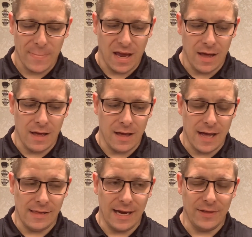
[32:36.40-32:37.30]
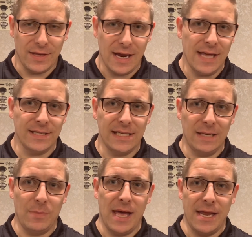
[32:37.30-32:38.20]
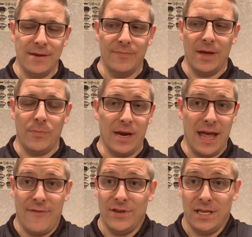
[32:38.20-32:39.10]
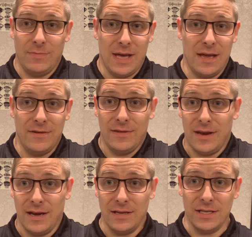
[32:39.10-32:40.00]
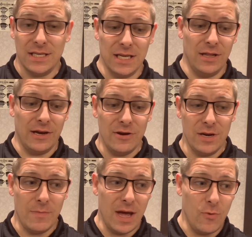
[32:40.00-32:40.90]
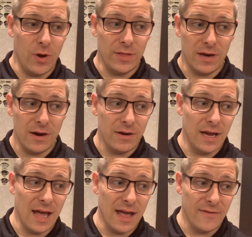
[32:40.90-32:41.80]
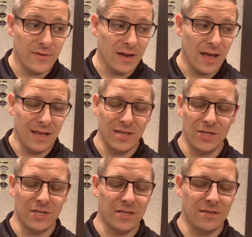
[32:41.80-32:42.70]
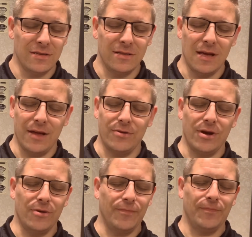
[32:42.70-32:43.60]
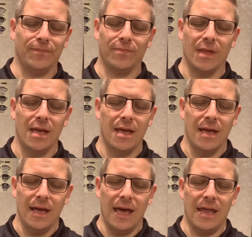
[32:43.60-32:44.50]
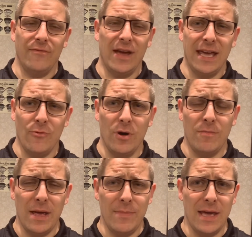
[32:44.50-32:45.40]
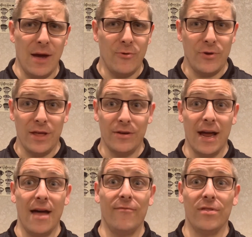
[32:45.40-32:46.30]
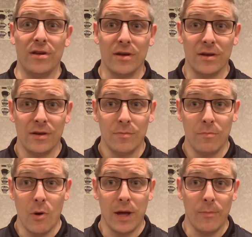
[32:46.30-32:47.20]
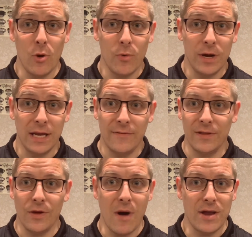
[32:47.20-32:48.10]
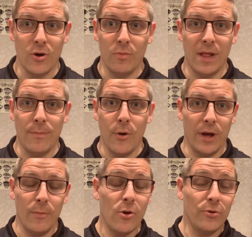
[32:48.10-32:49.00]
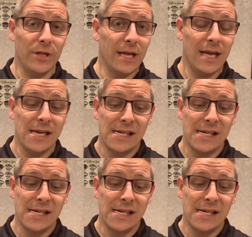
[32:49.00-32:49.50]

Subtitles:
I like it that it has a D-pad, but I have a D-pad that I can just click onto my one that I already have, and it's just, I don't know. And if I get one, maybe I would rather have the Pokemon one, even though I don't play Pokemon really,